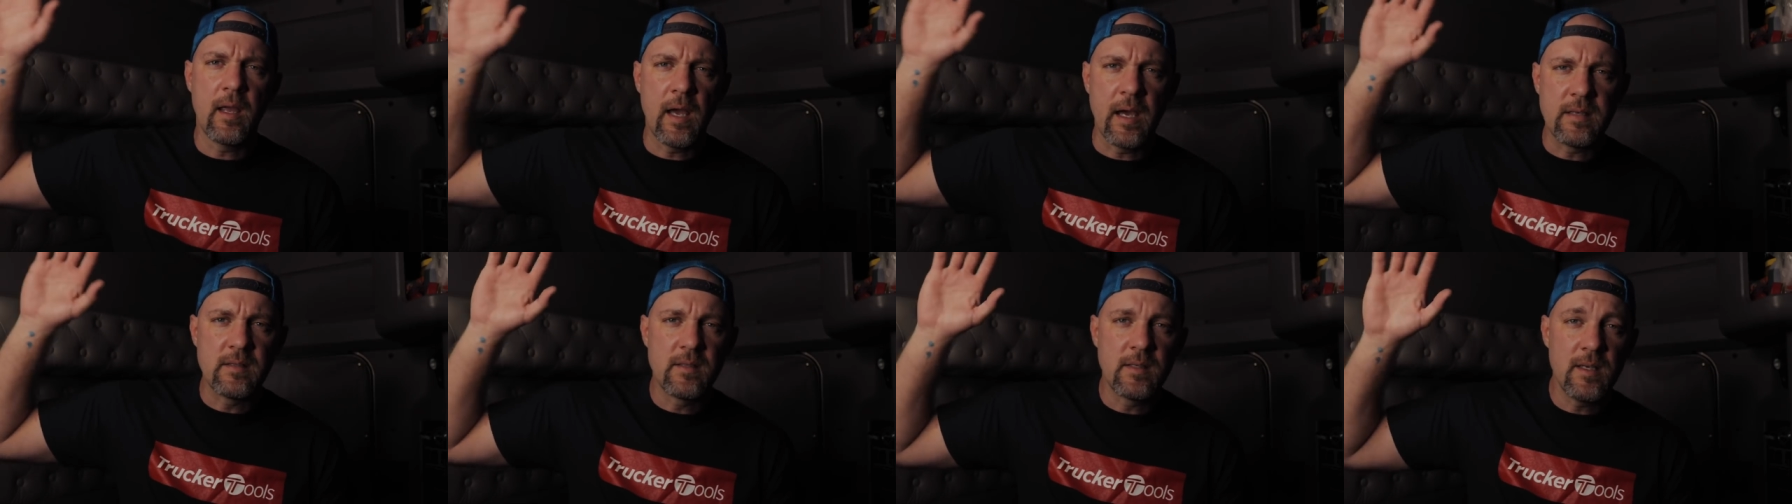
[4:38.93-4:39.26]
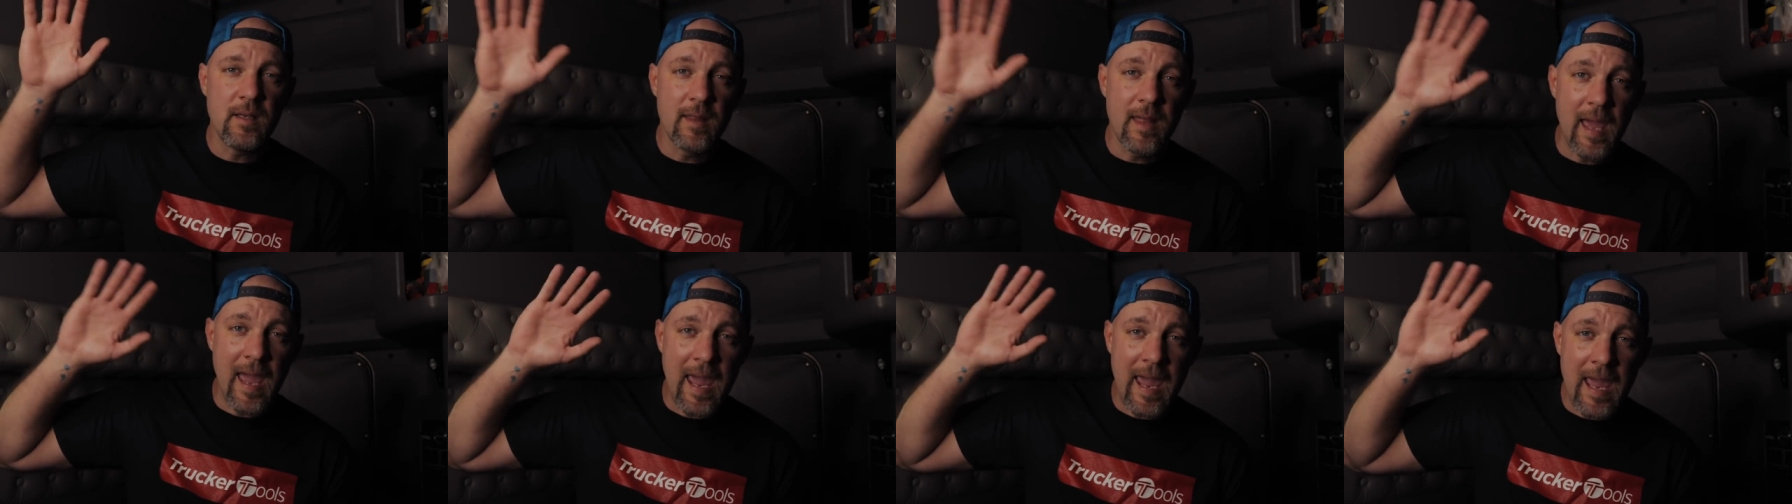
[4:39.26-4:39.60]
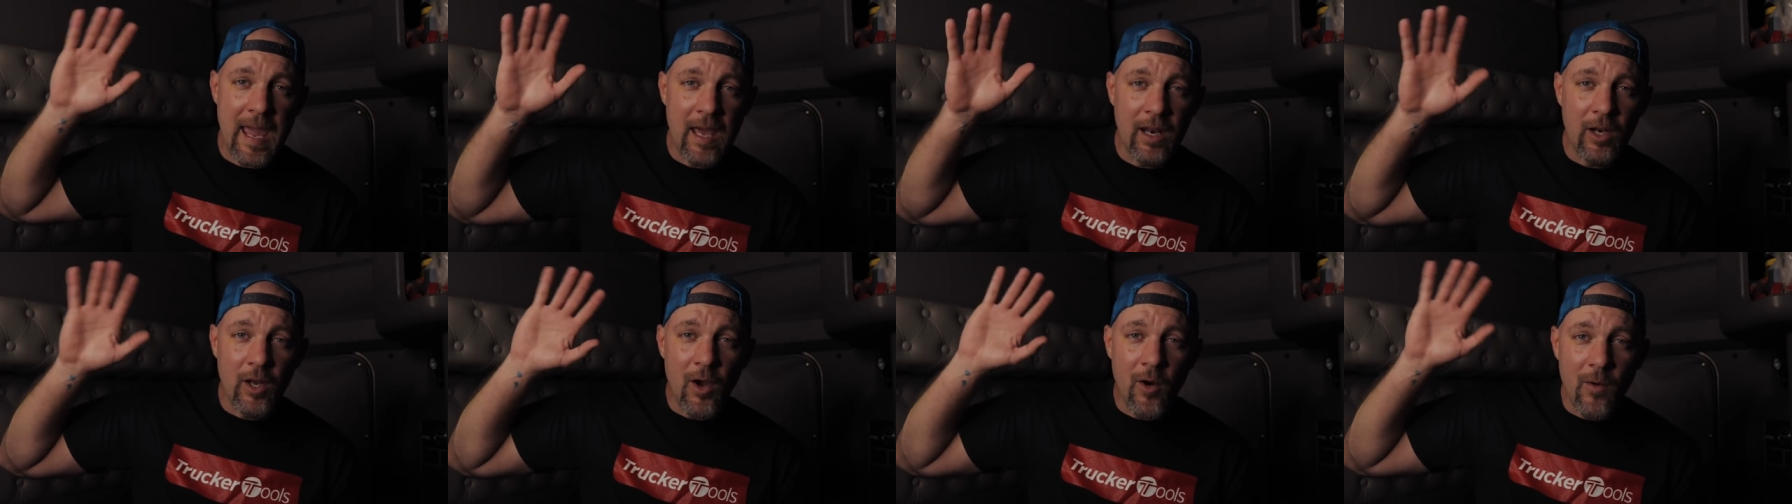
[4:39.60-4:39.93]
I, see the
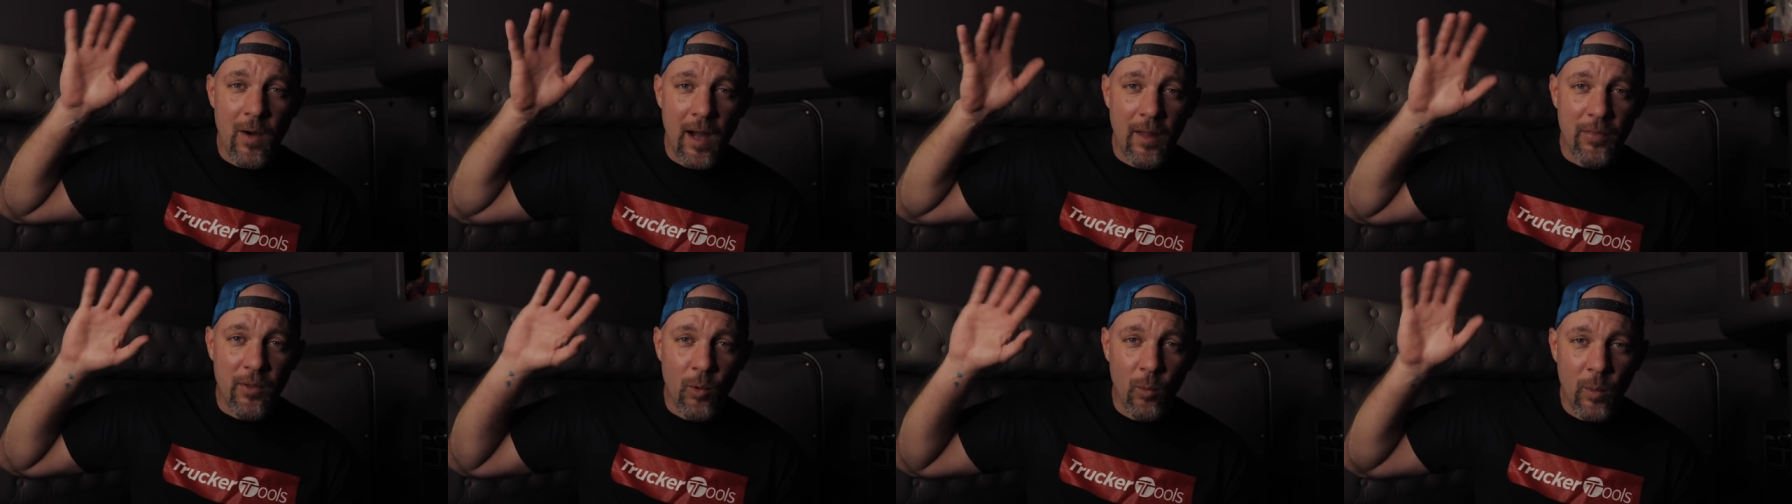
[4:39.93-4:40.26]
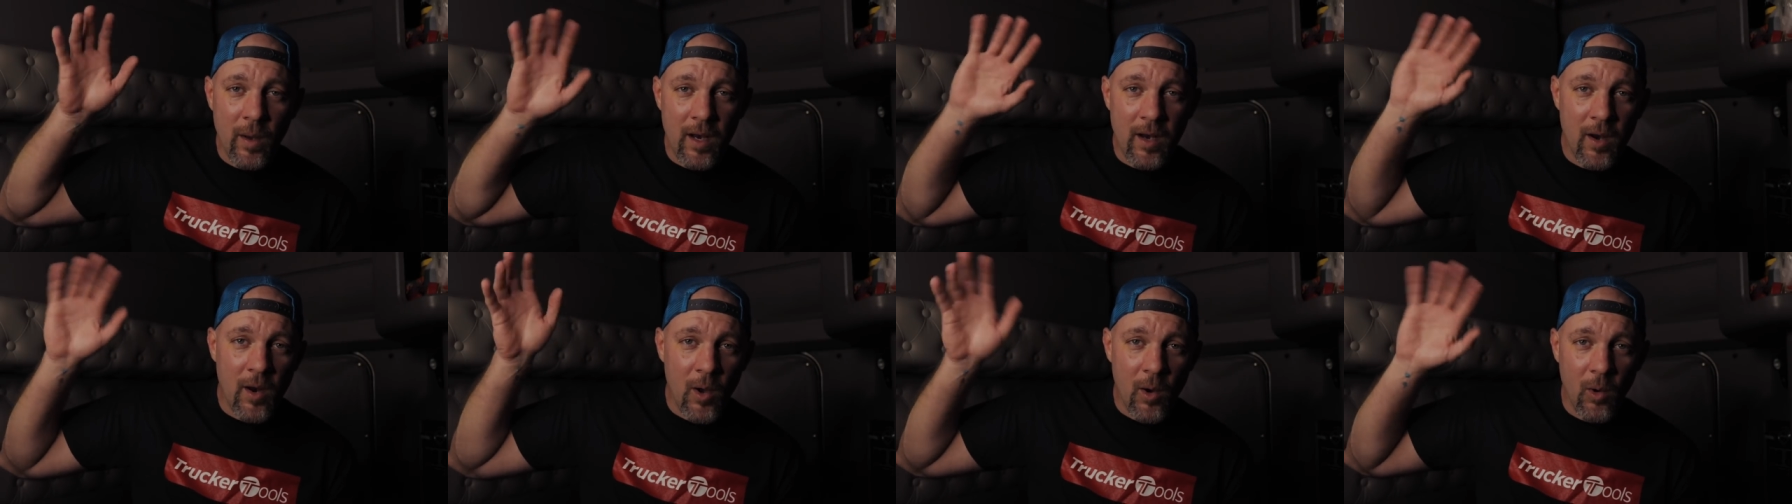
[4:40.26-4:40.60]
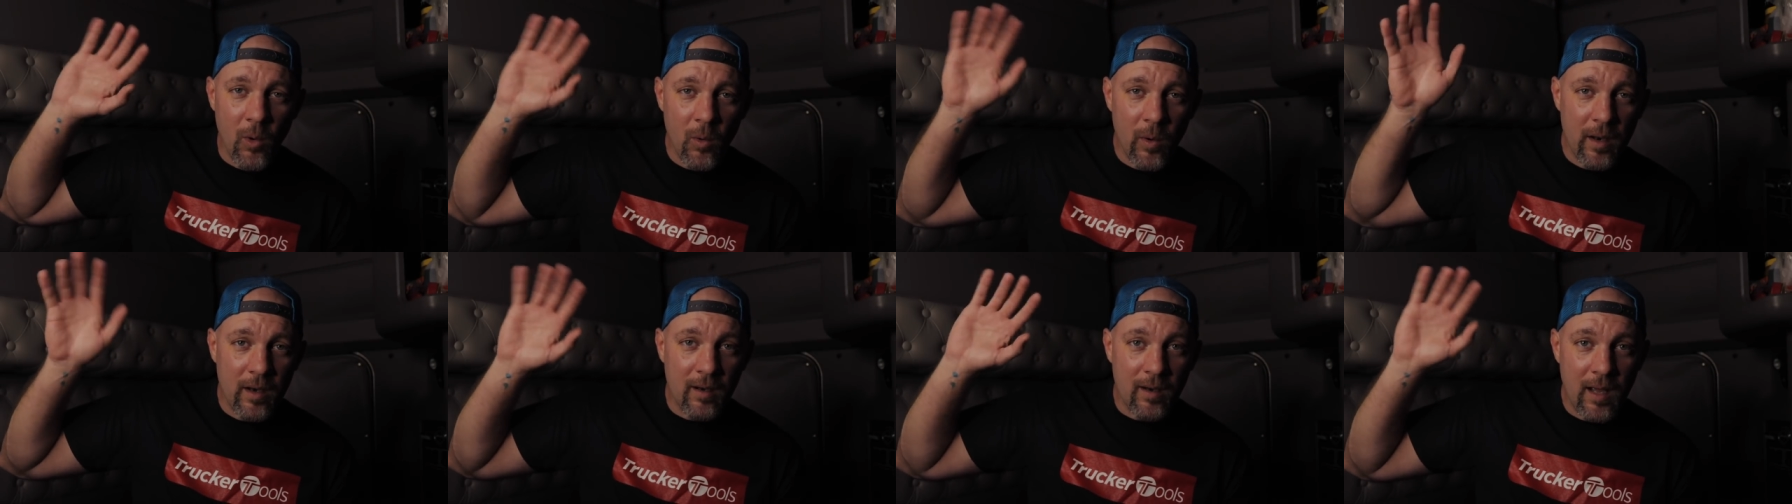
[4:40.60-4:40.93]
hand go out the
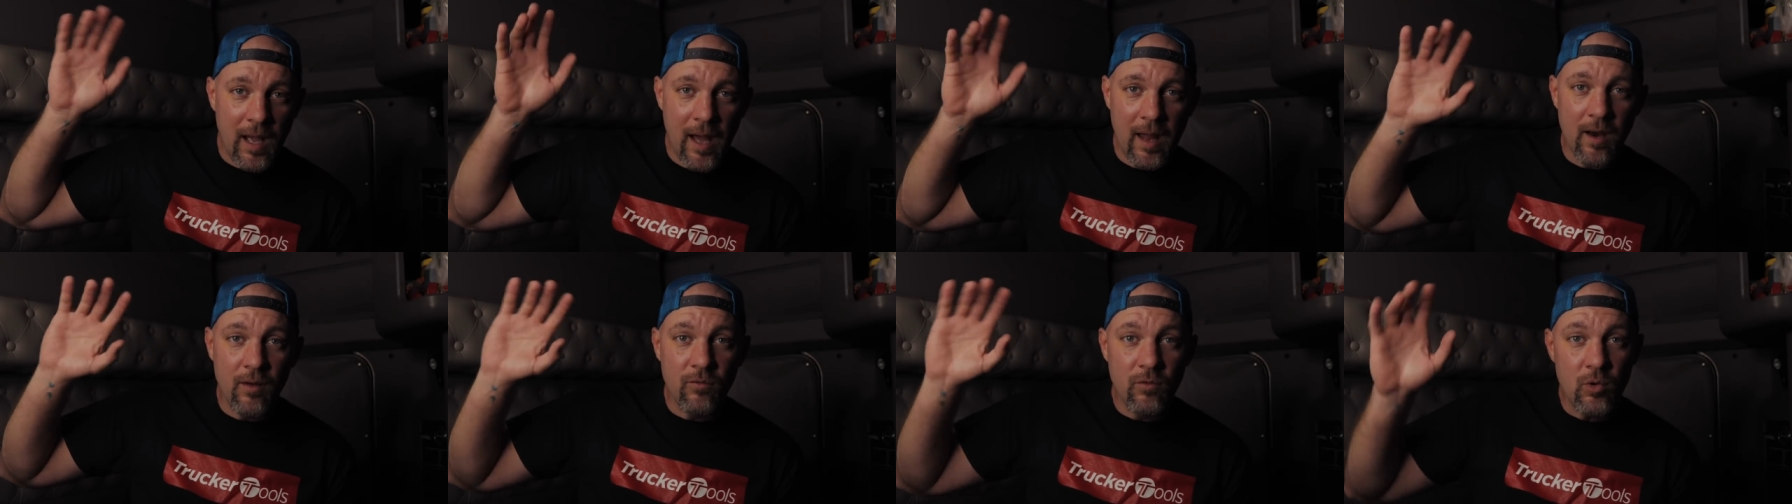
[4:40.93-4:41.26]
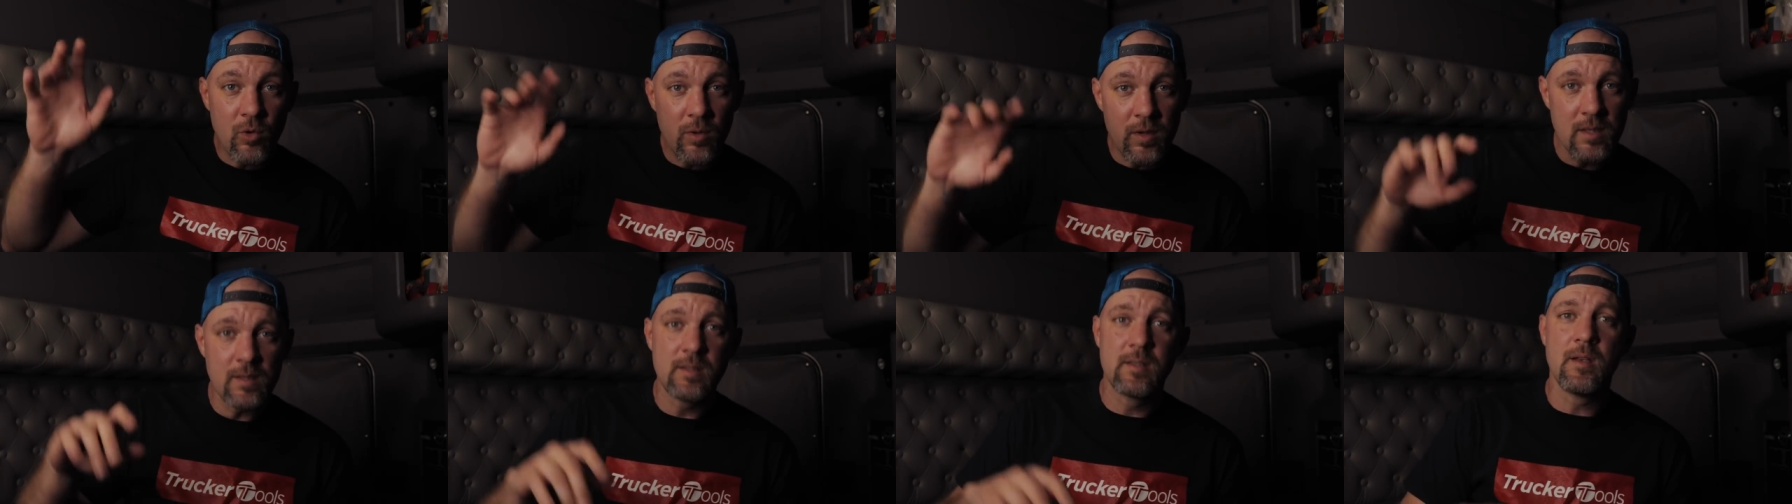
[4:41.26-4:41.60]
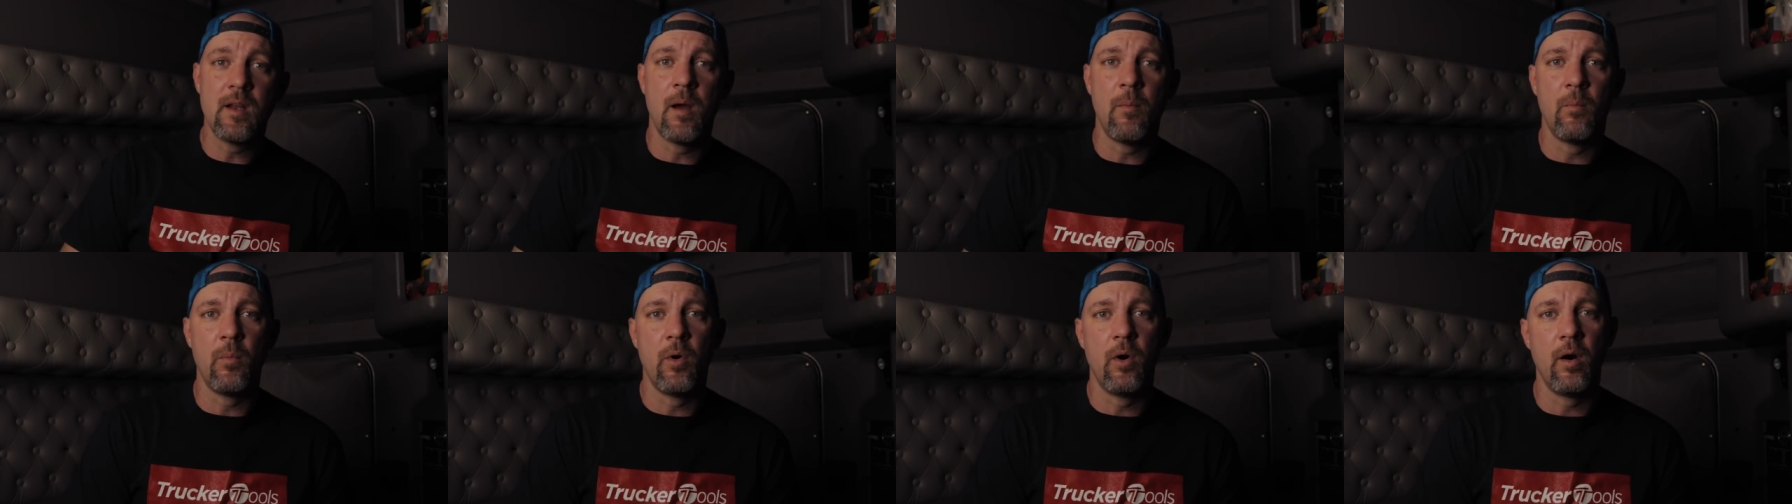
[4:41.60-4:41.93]
window and kind of do this
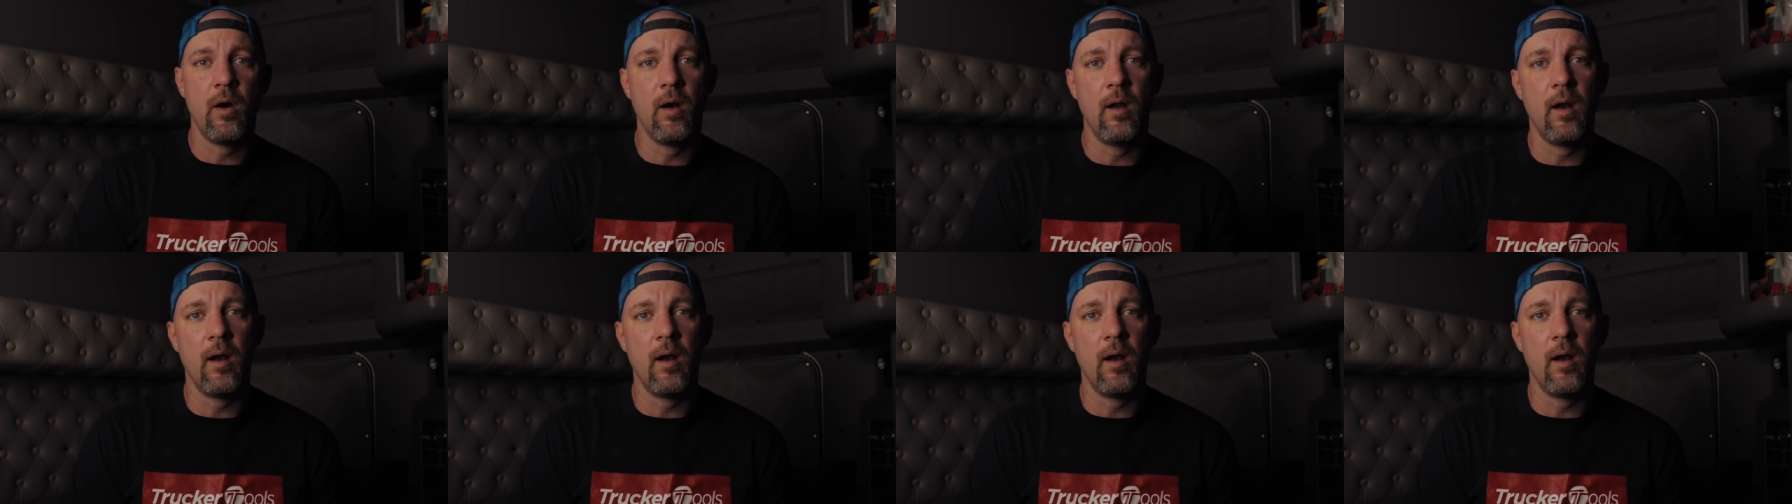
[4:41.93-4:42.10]
number,